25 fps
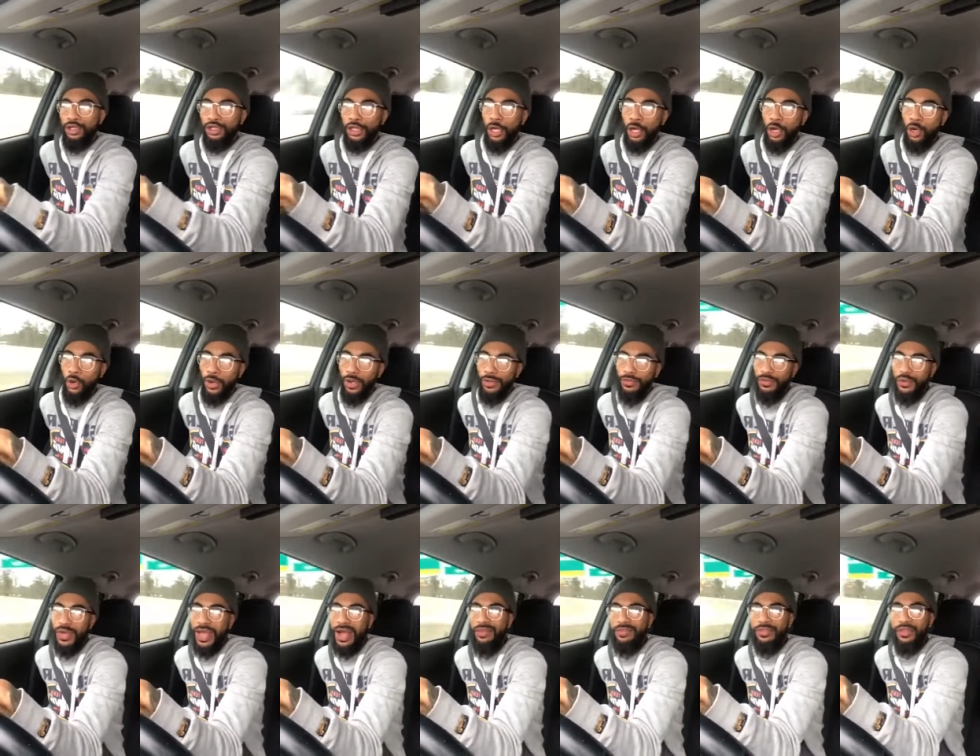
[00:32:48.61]
So if
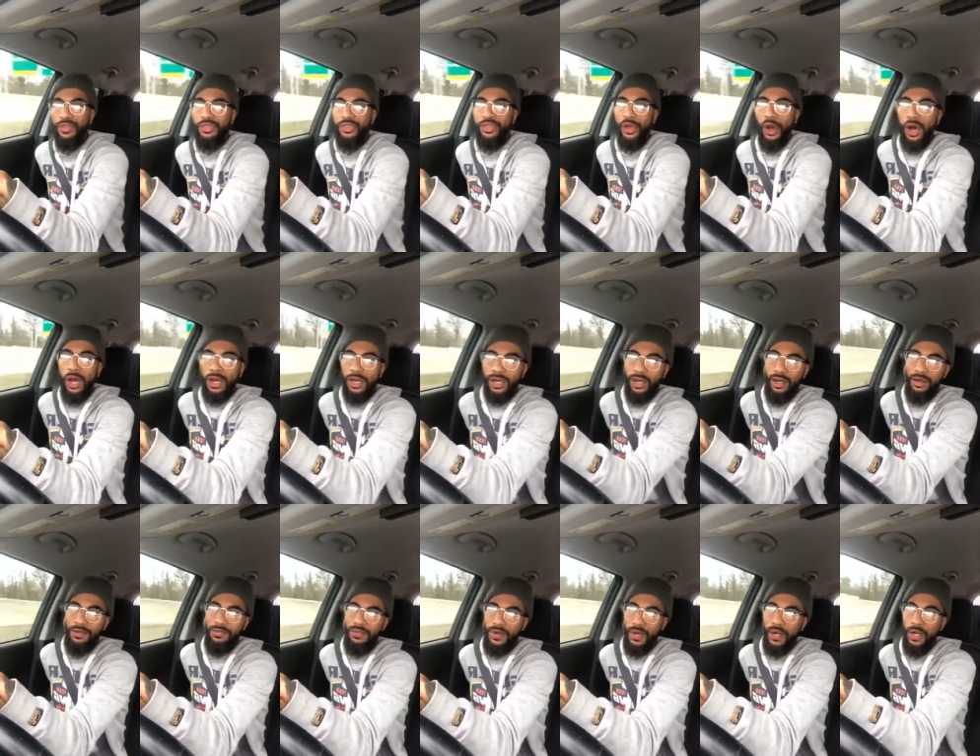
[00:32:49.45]
you have the thought
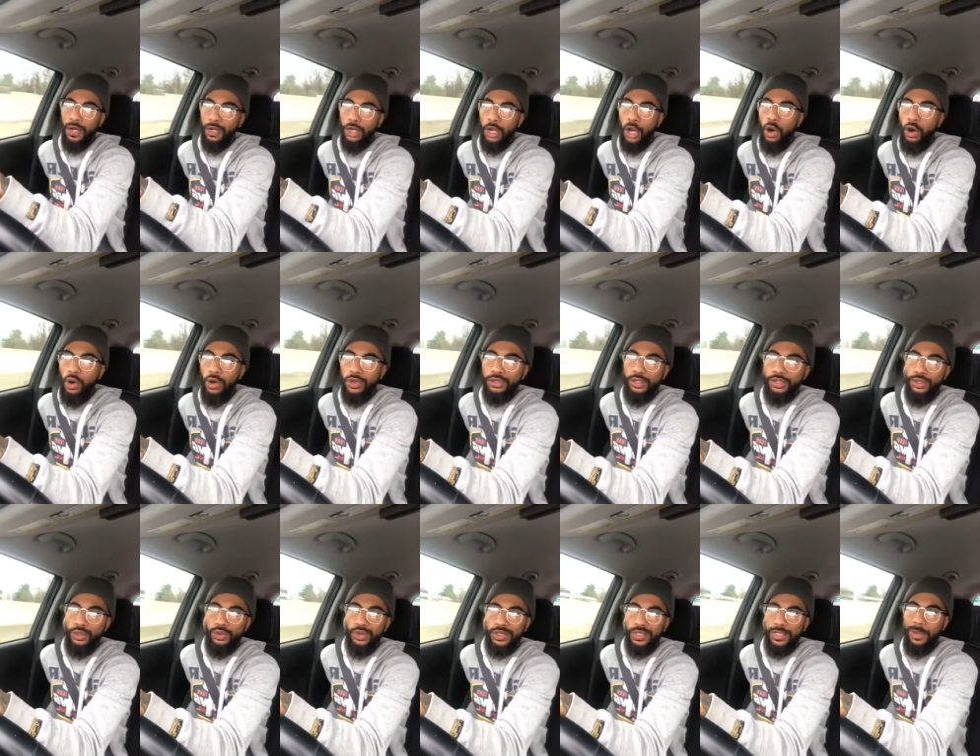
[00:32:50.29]
of uh, going to
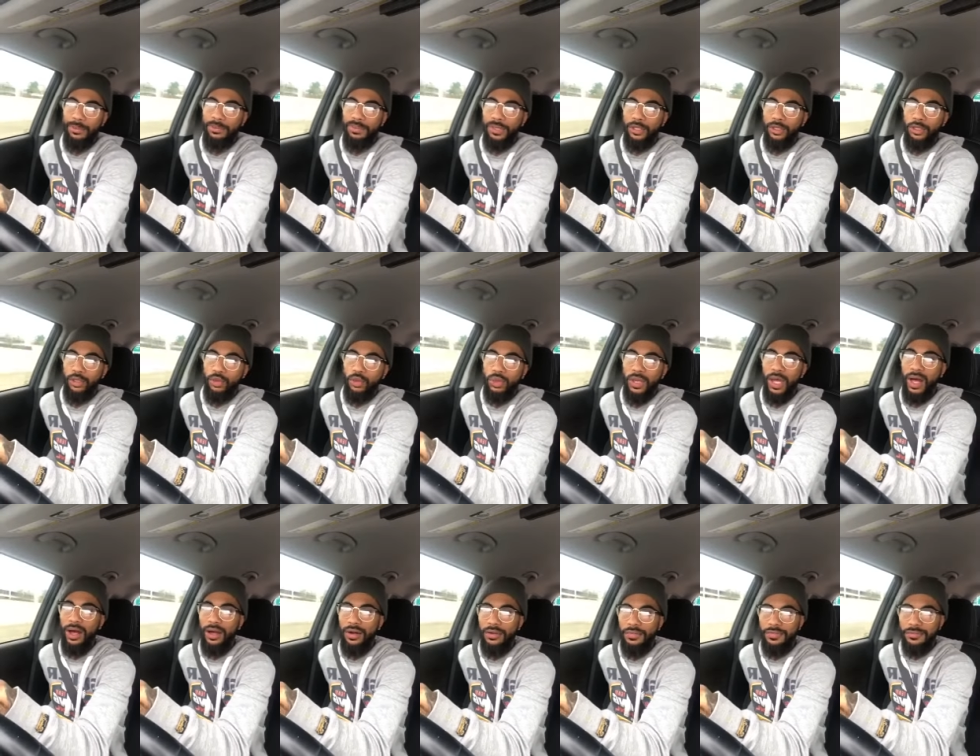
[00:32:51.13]
do something you
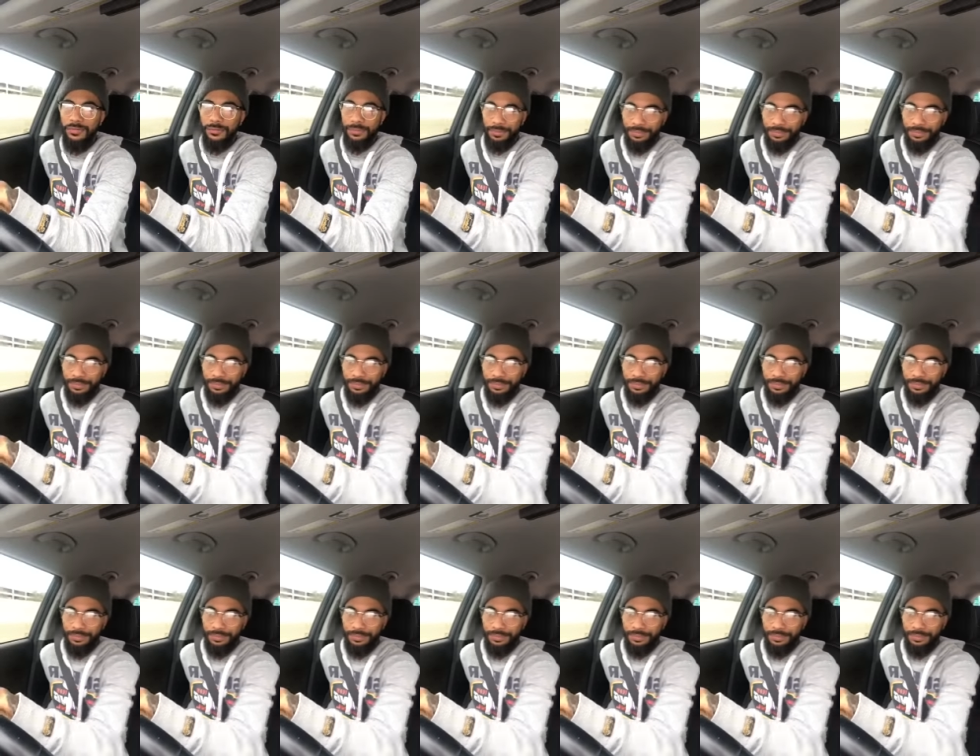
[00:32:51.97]
love,